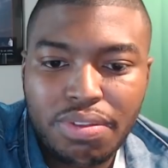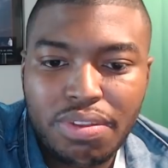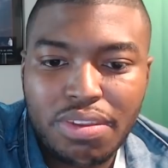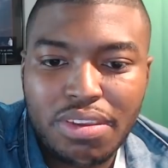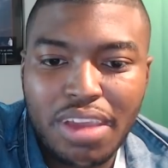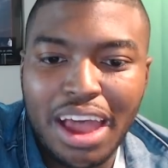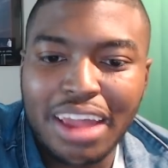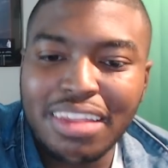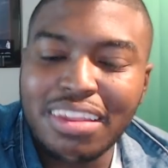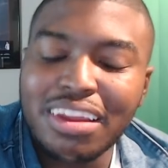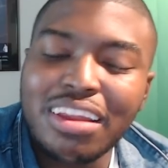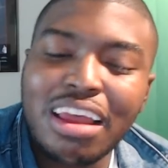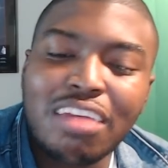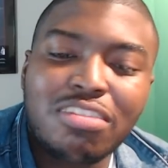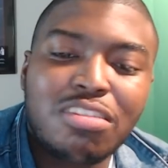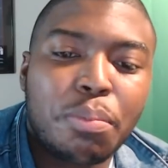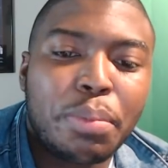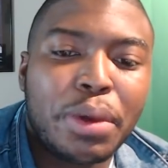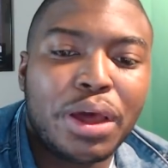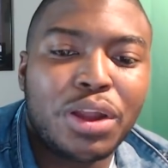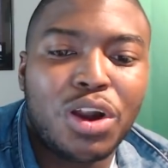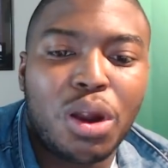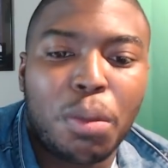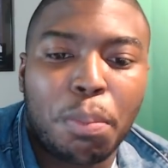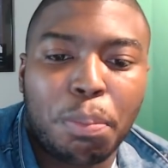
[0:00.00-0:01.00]
I think that's the
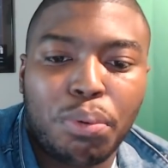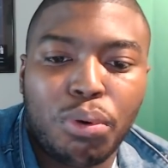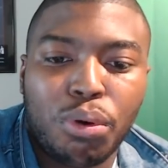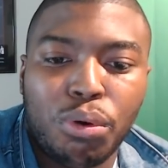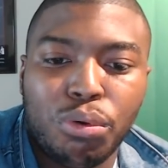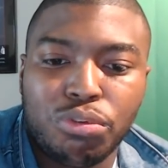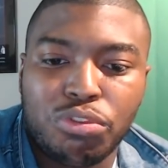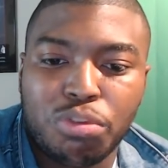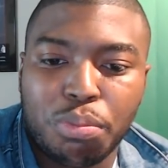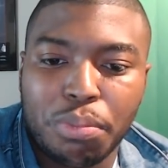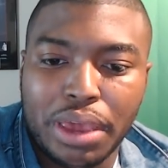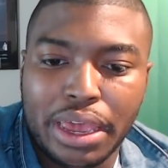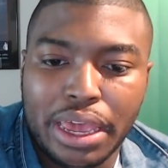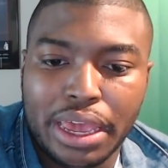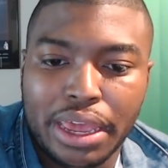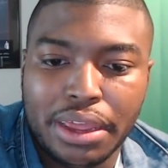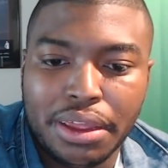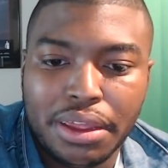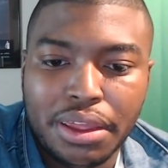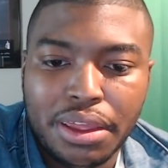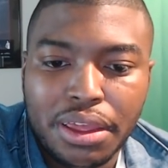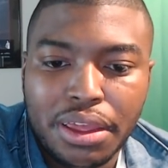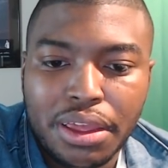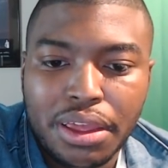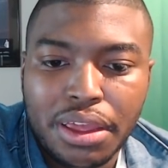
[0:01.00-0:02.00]
better approach, man.
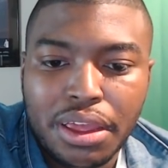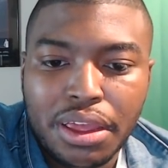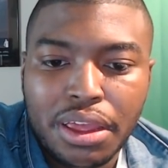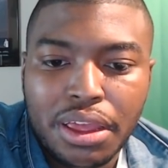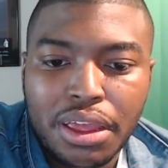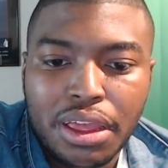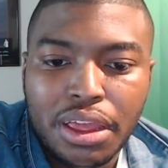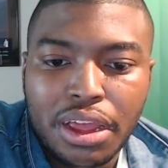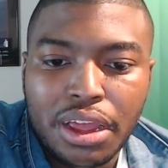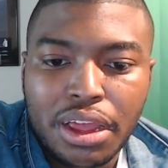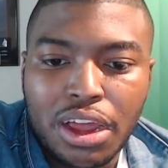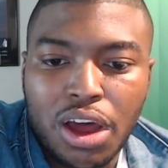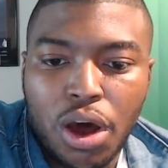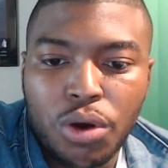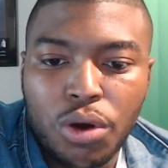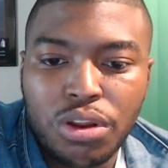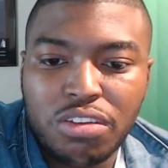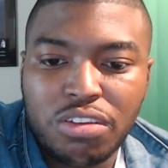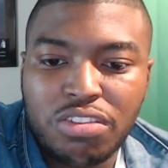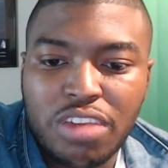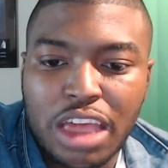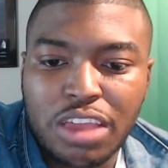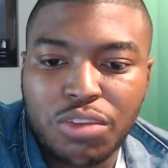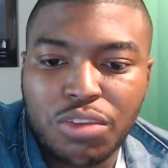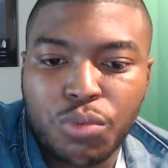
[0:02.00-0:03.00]
Golden
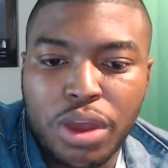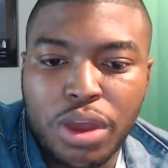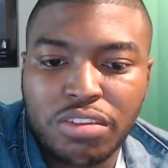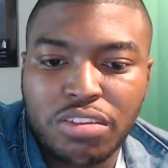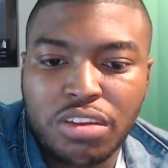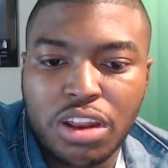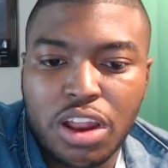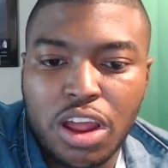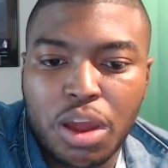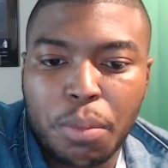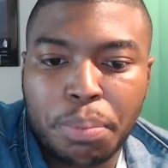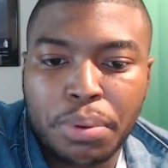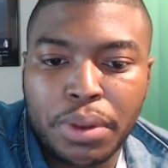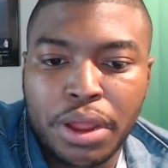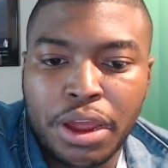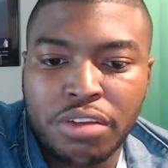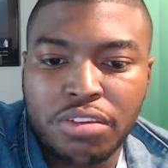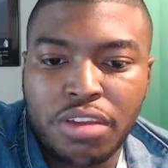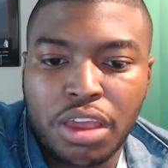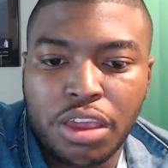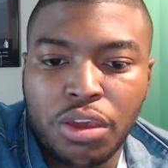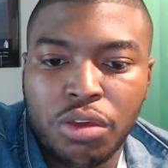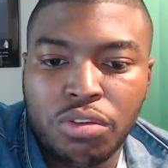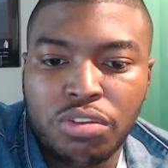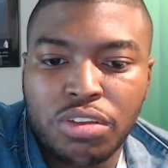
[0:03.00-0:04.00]
State resting their players,
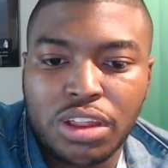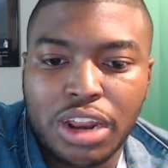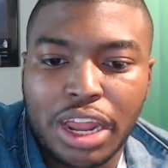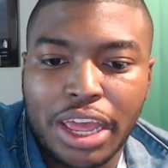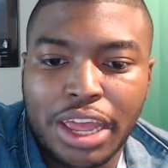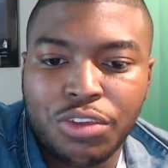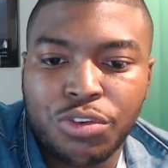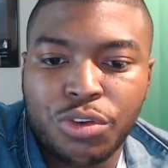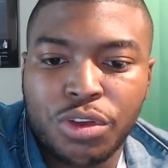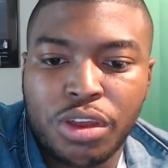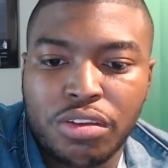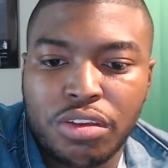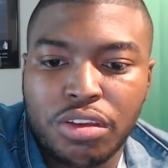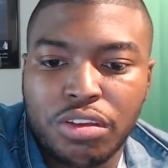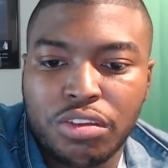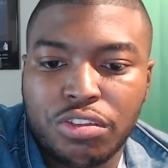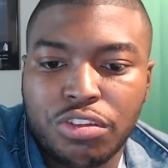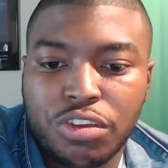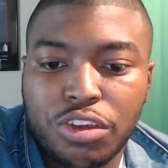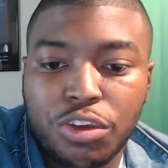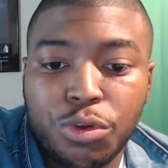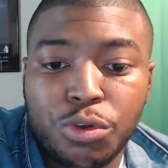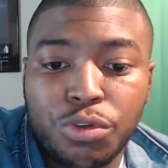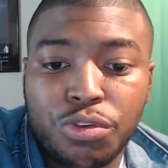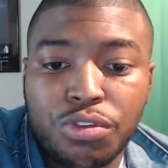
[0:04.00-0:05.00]
they're using injury as an
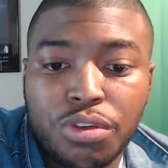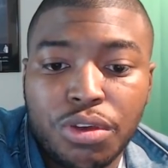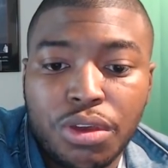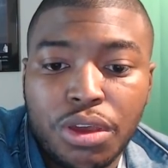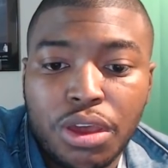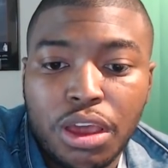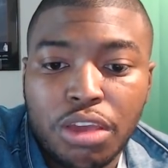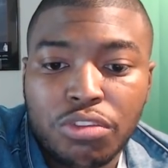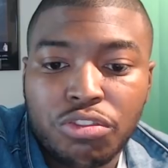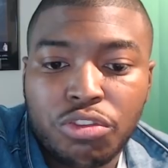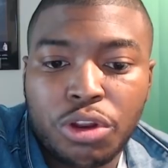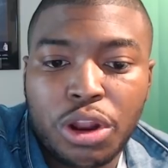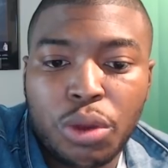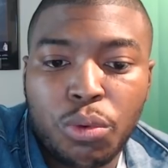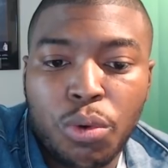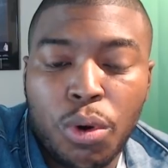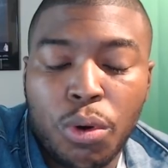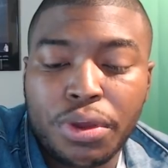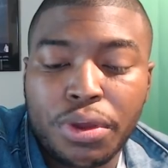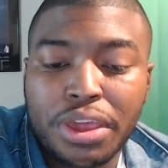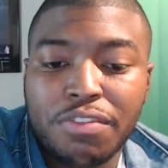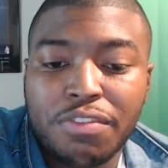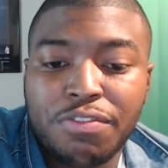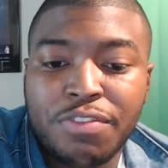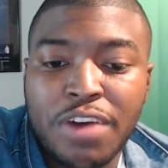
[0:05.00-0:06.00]
excuse so they won't
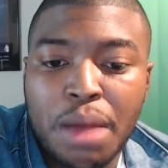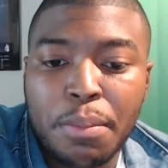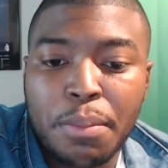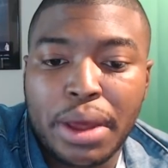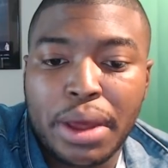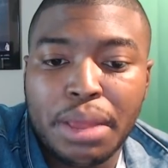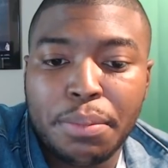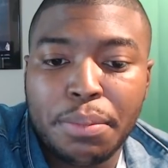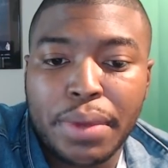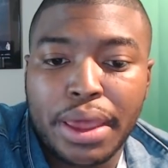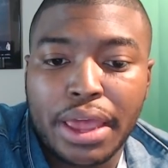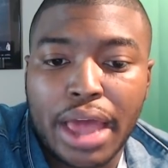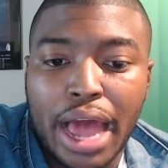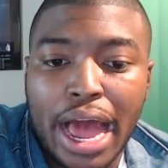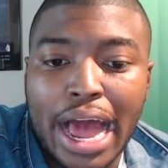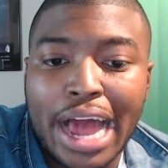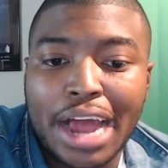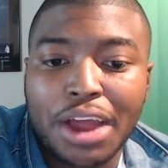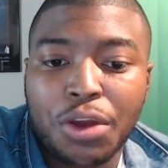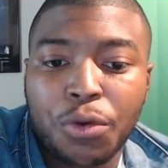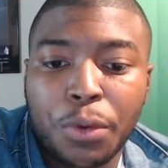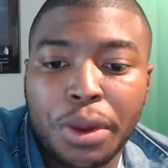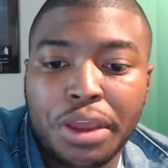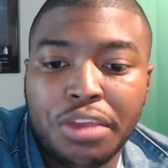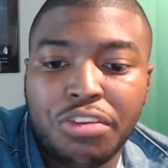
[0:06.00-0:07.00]
get fined by the NBA. I
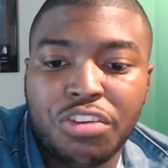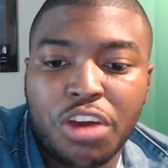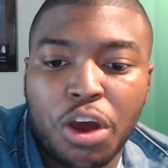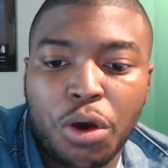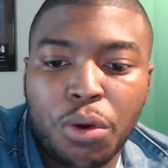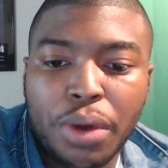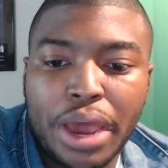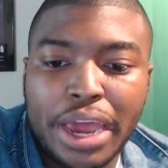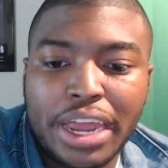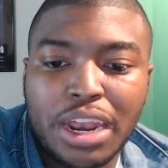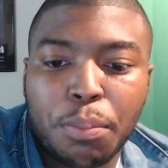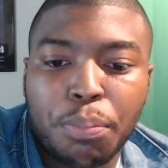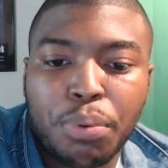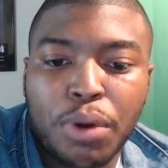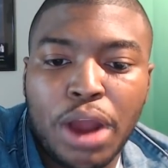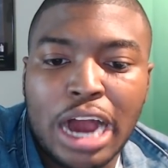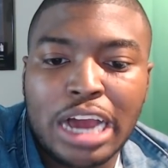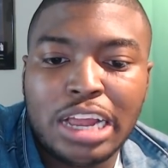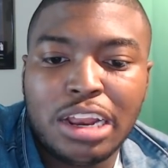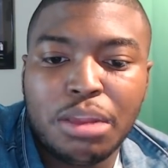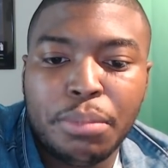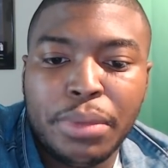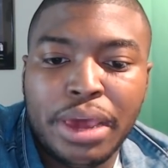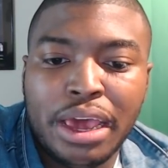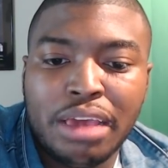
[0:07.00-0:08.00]
agree, Joe. And the
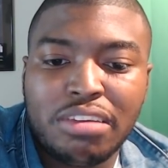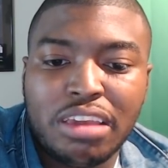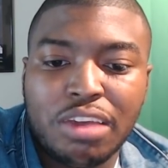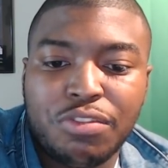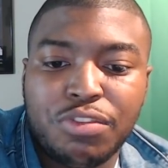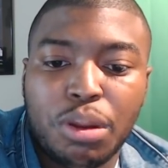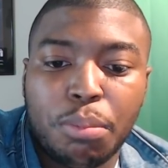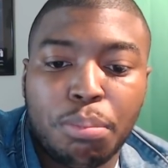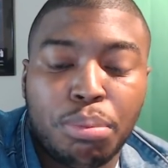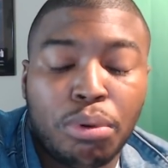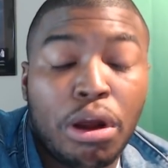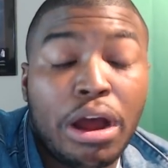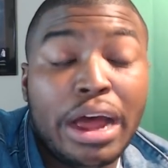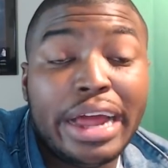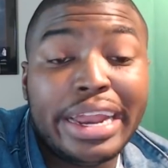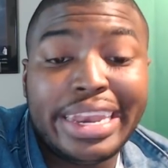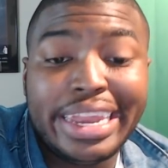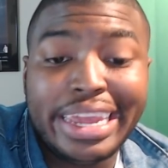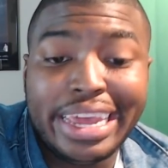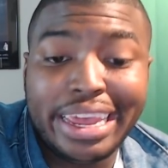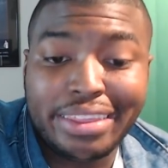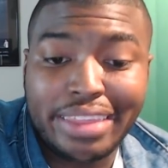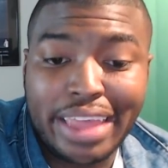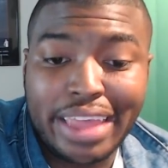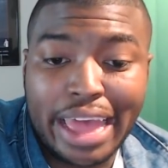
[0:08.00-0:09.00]
problem is, if LeBron
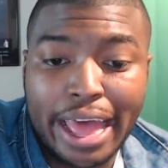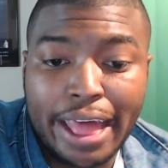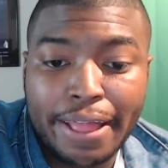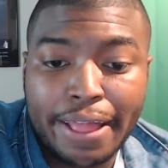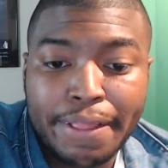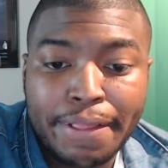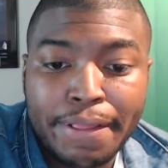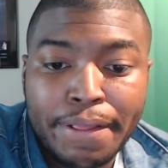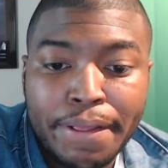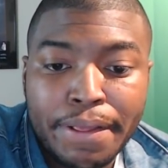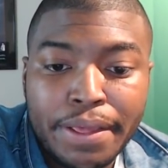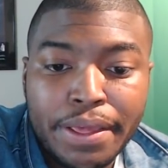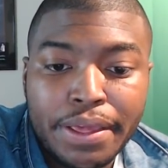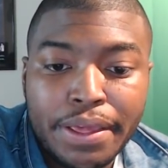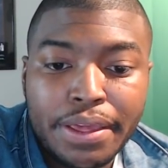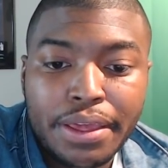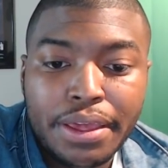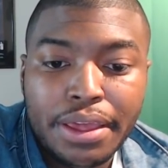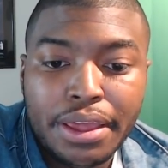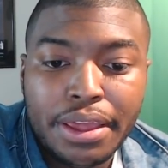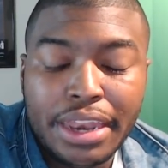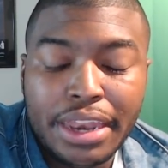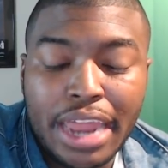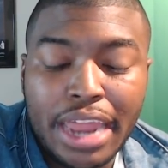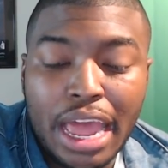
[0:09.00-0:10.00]
did that,
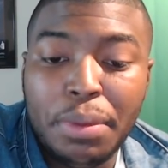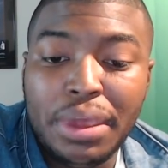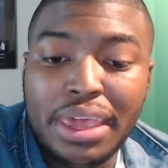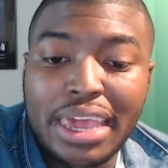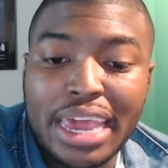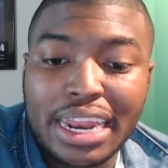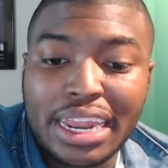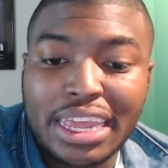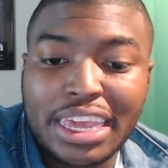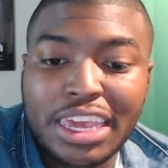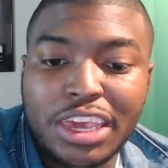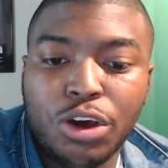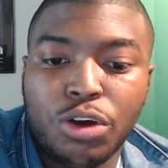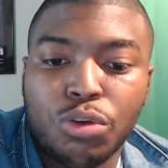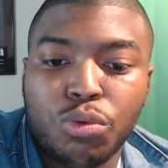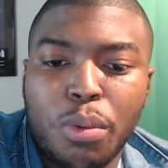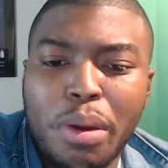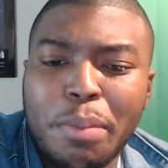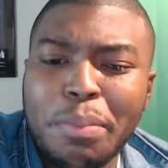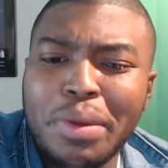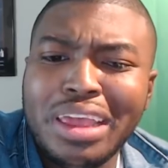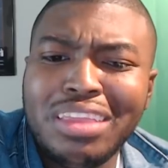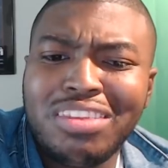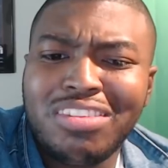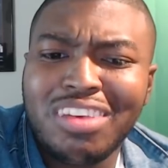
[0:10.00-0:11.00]
they'd be getting killed.
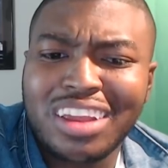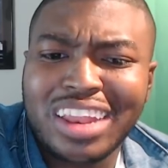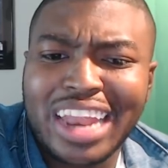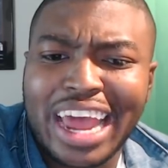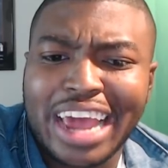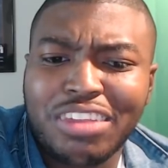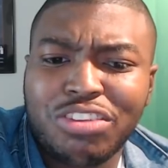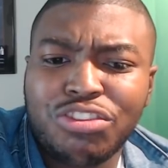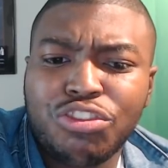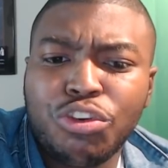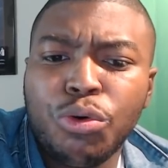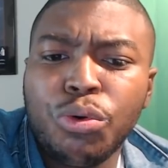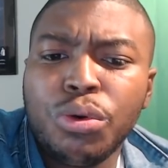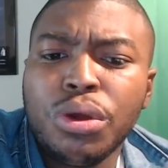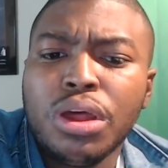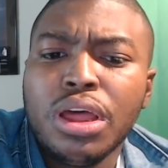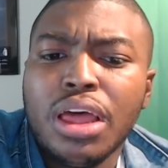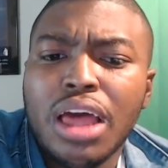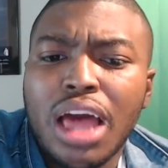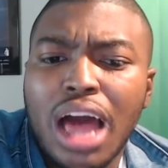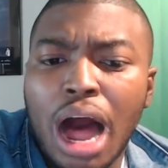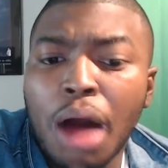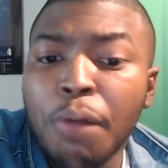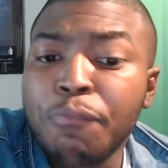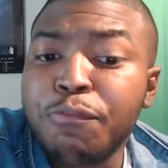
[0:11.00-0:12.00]
Remember, he took like 2.
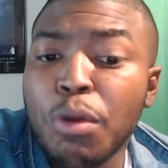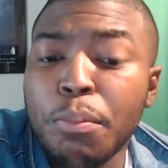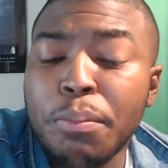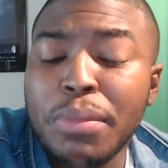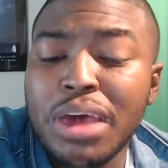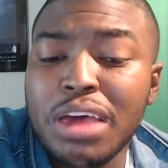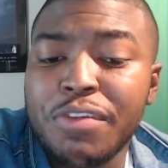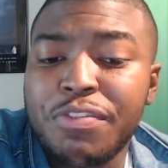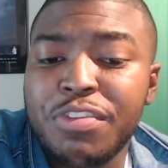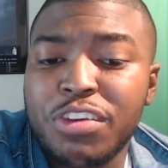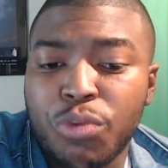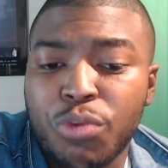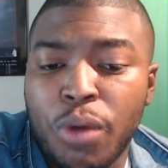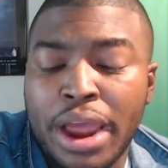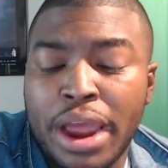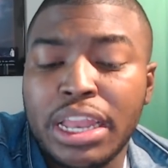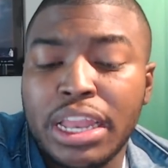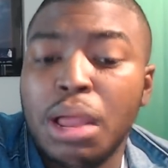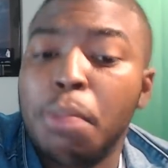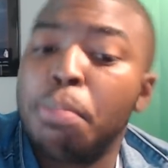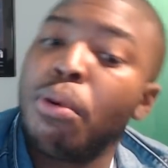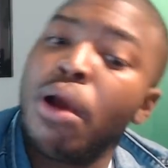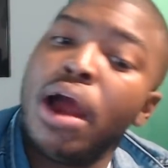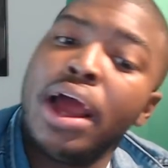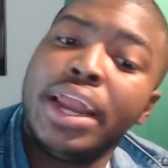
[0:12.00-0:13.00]
I'm from Memphis, right?
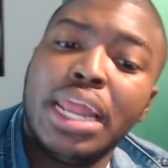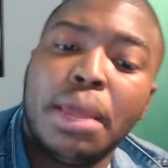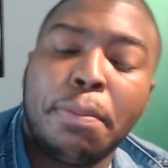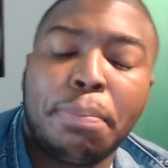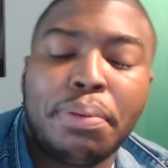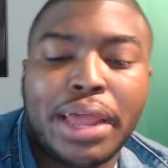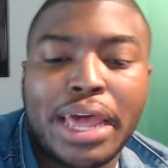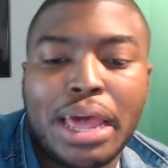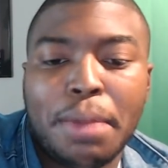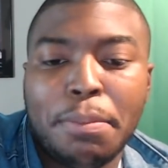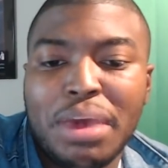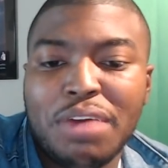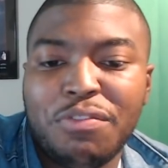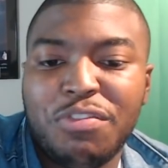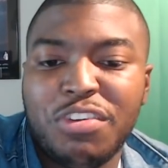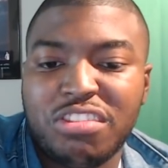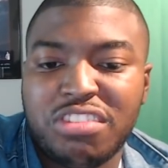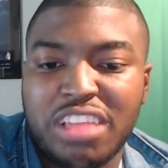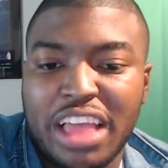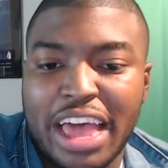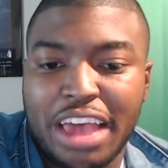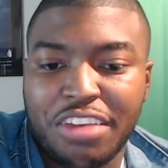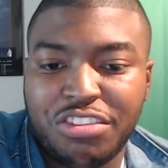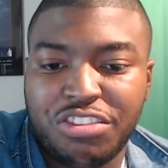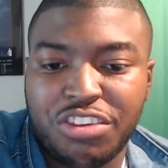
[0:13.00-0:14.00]
LeBron didn't play in Memphis
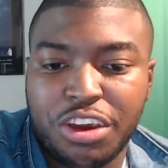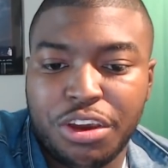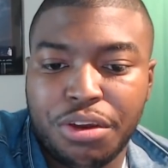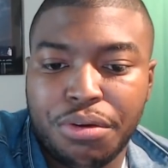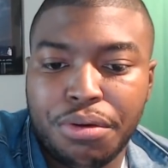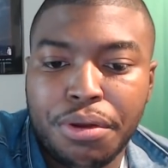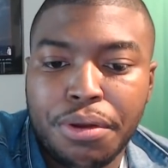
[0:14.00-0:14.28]
last year.